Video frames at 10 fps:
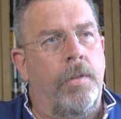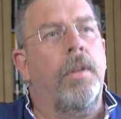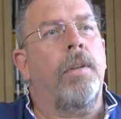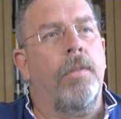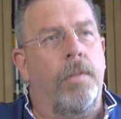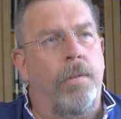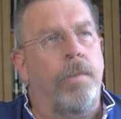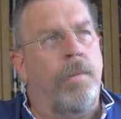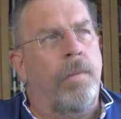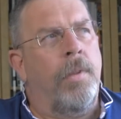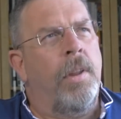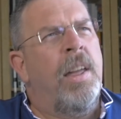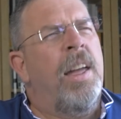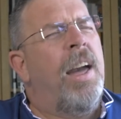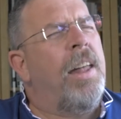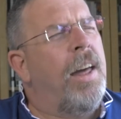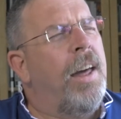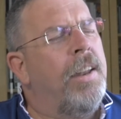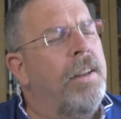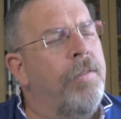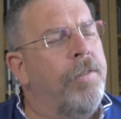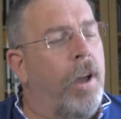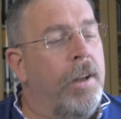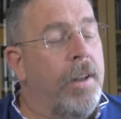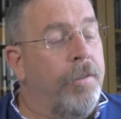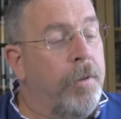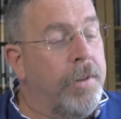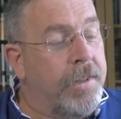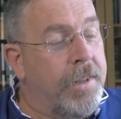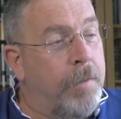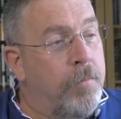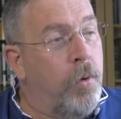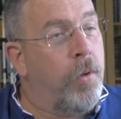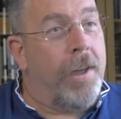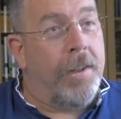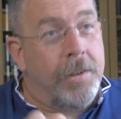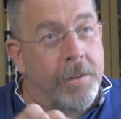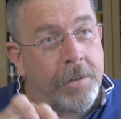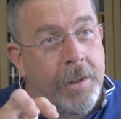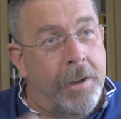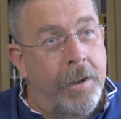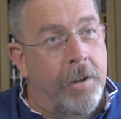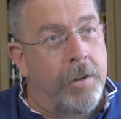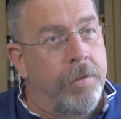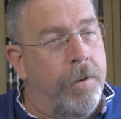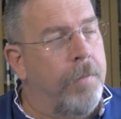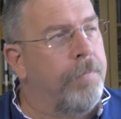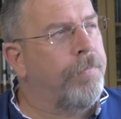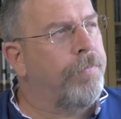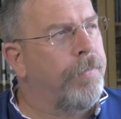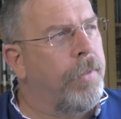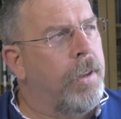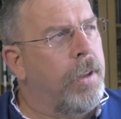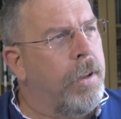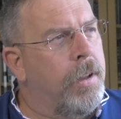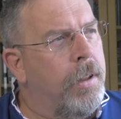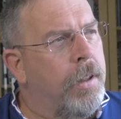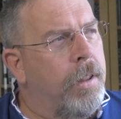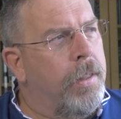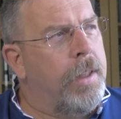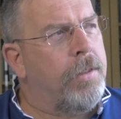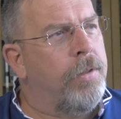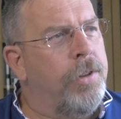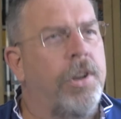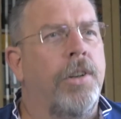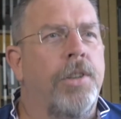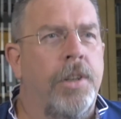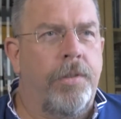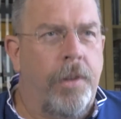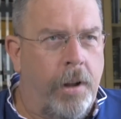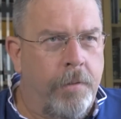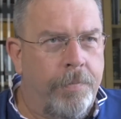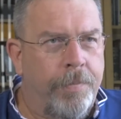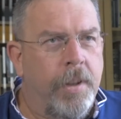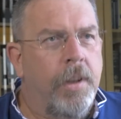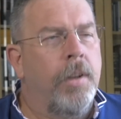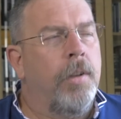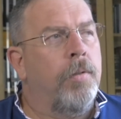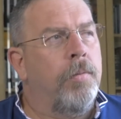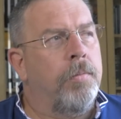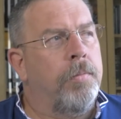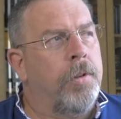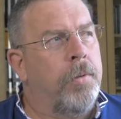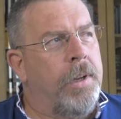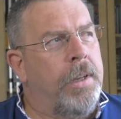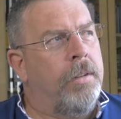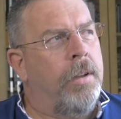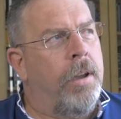Yeah. And I'd love to understand more that kind of that sort of junction, if you like, between